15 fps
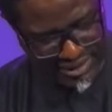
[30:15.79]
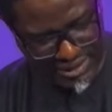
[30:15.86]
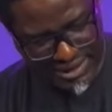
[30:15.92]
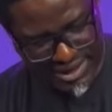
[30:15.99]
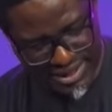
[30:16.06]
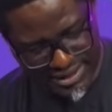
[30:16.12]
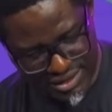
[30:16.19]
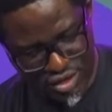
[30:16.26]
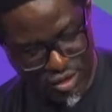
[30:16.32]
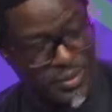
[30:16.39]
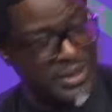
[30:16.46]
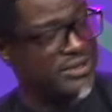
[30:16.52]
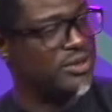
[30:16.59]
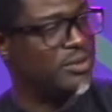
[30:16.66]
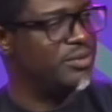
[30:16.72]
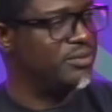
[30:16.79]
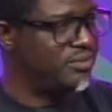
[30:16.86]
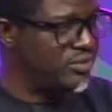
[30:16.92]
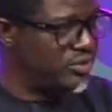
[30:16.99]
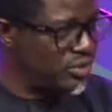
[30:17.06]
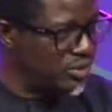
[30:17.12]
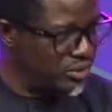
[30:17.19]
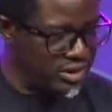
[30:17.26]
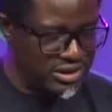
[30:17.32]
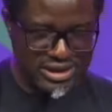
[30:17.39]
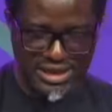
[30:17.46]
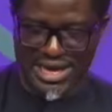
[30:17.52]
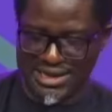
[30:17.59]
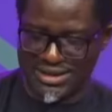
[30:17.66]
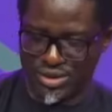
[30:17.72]
As Senior Pastor told us
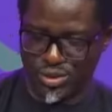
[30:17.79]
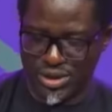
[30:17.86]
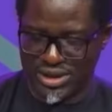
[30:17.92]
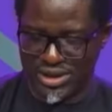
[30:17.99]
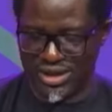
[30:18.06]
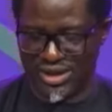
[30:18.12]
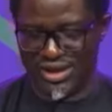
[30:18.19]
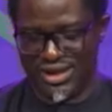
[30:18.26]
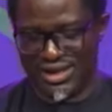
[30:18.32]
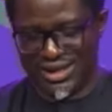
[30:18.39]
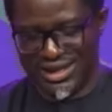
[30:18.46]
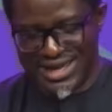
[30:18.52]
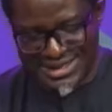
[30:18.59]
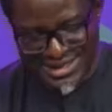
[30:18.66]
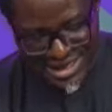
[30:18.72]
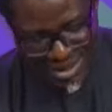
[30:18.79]
last week, getting a